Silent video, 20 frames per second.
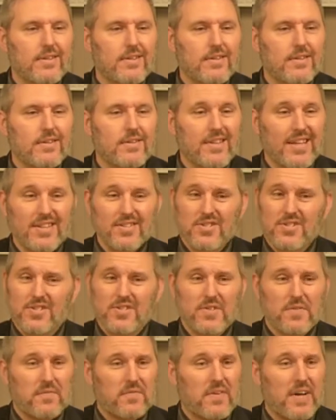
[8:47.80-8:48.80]
That's just the
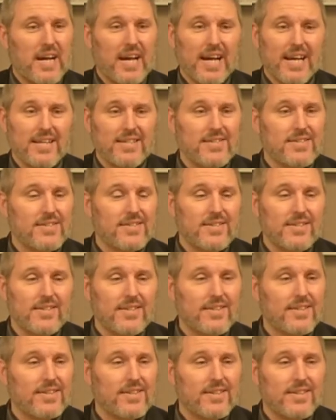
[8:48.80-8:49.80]
facts.
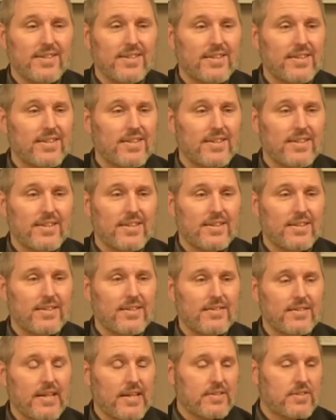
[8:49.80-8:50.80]

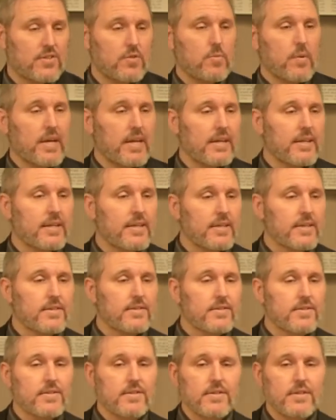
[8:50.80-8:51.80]
That's the way it
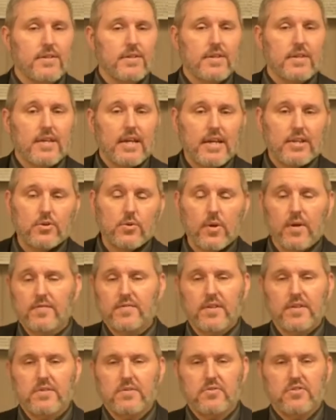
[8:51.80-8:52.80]
is. And you have to
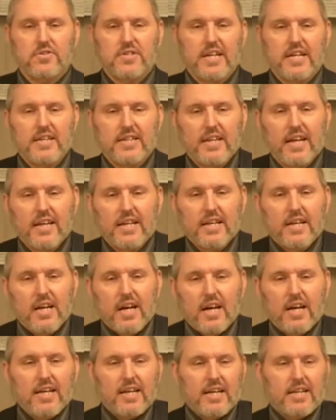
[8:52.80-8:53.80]
understand that.
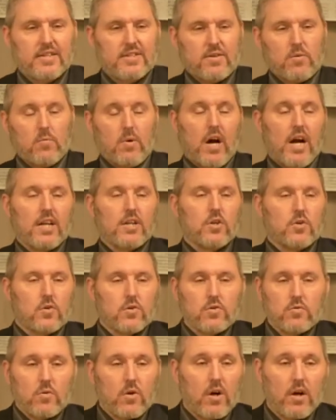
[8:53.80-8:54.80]
And he said, Well, I learned
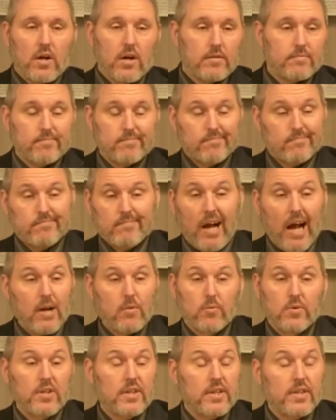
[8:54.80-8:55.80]
wrong. I
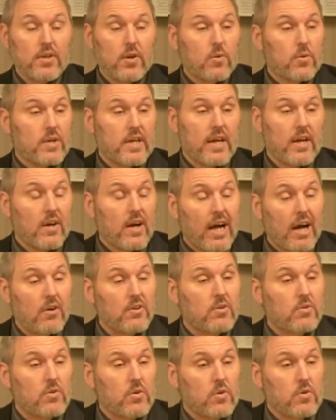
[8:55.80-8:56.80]
really don't care how
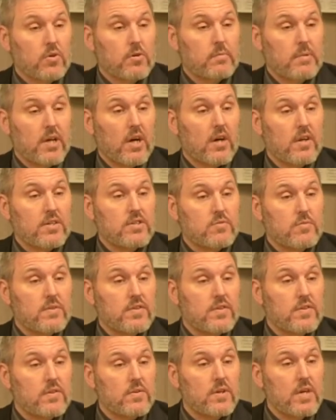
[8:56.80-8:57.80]
you learn, to be honest with
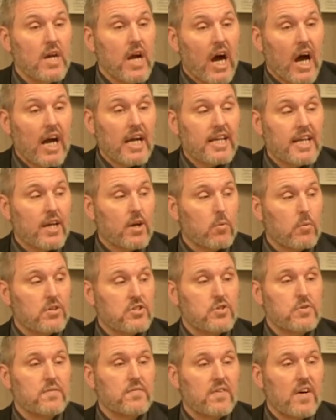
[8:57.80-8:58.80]
you. I care what
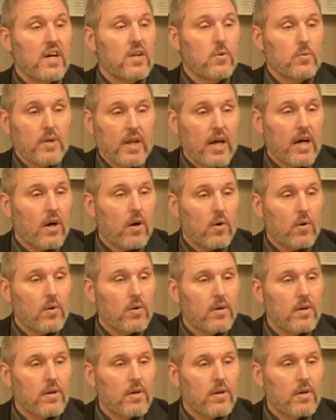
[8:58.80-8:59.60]
you follow now.